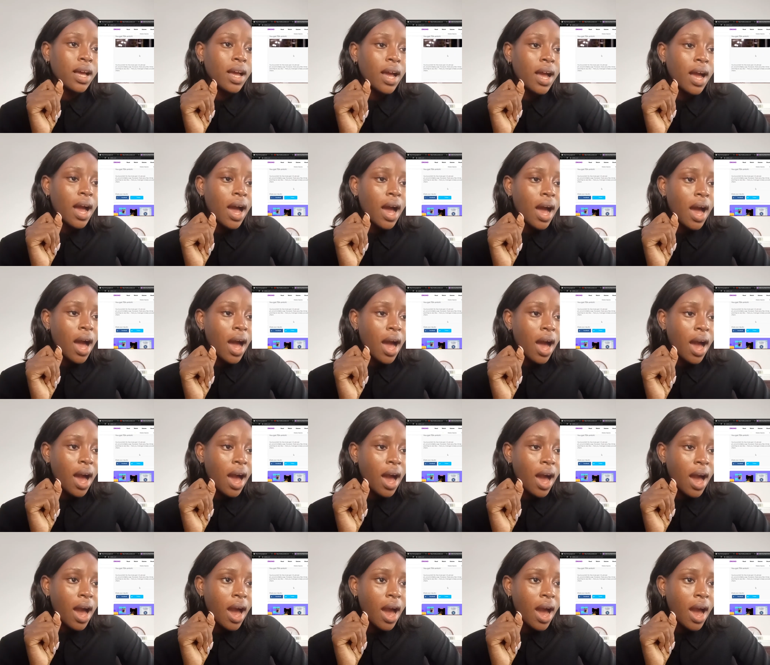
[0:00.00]

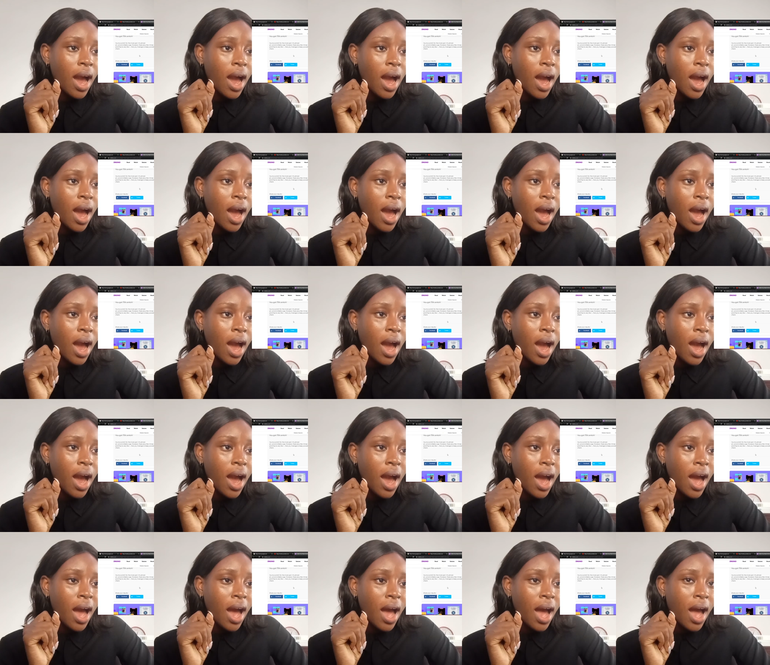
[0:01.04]

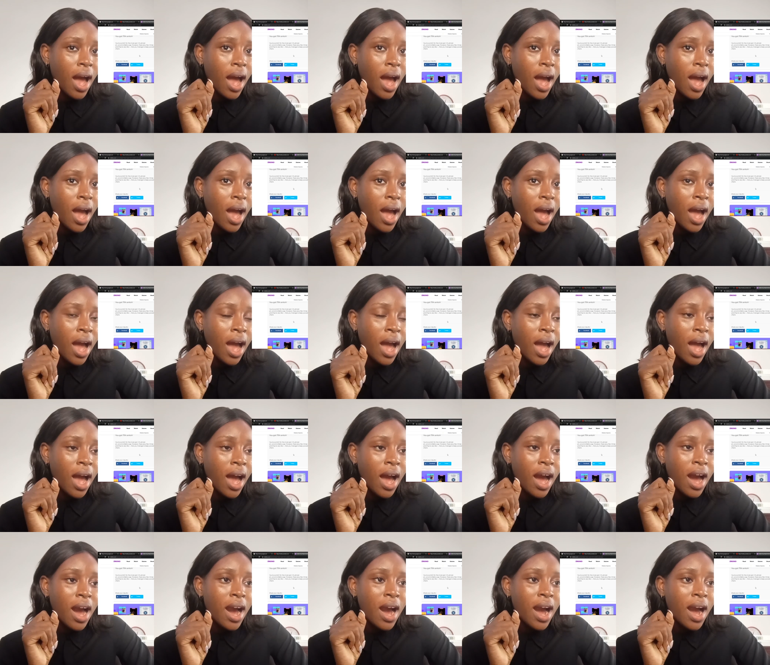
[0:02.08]
(silence)